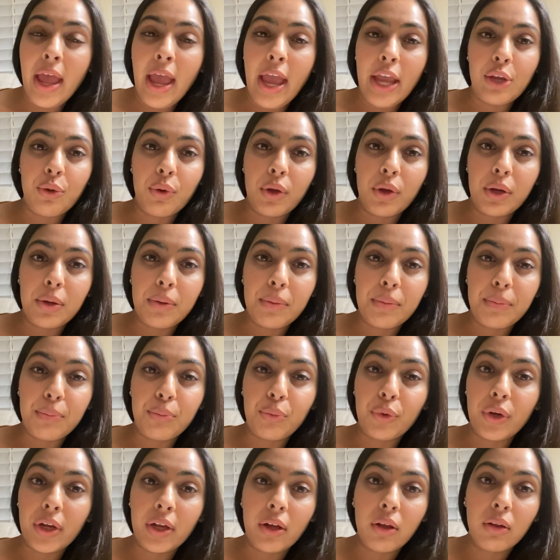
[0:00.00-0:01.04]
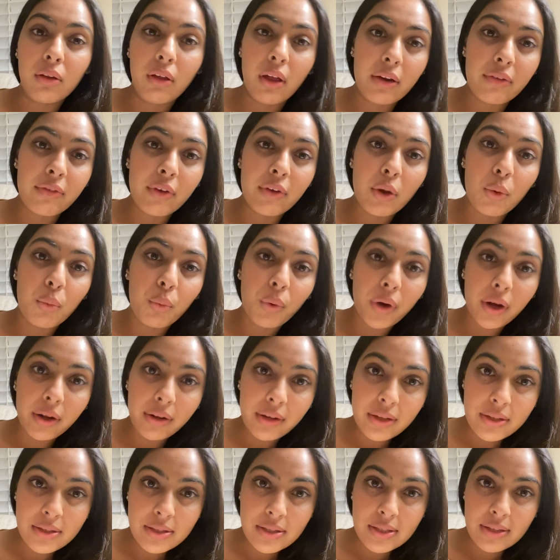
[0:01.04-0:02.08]
And you want to bring a lot of
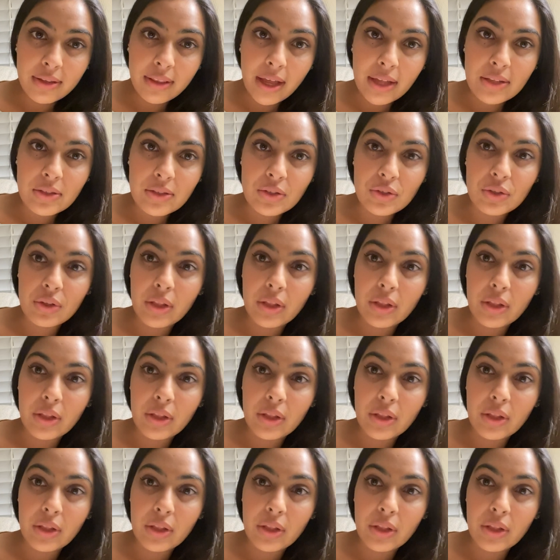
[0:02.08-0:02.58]
awareness to that so